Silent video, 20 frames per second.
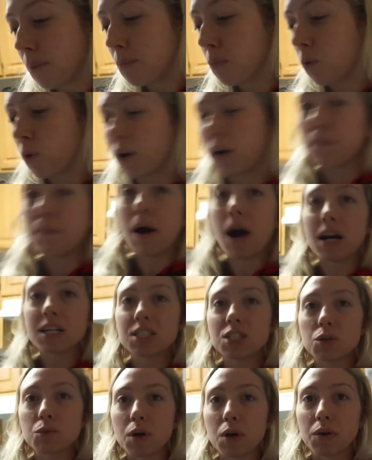More
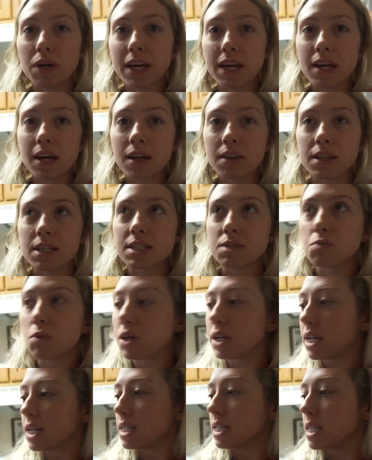Pasta Roni. This
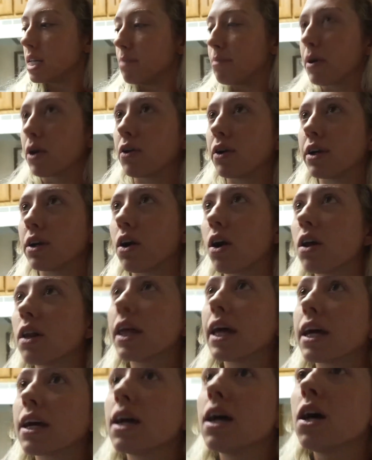one is the butter and
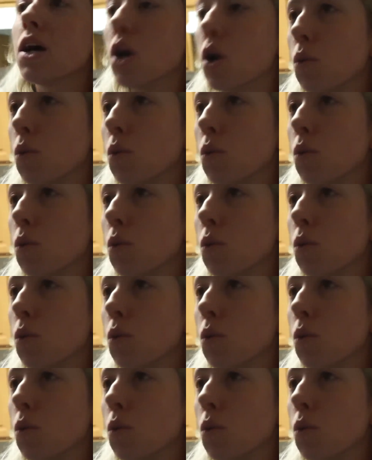garlic.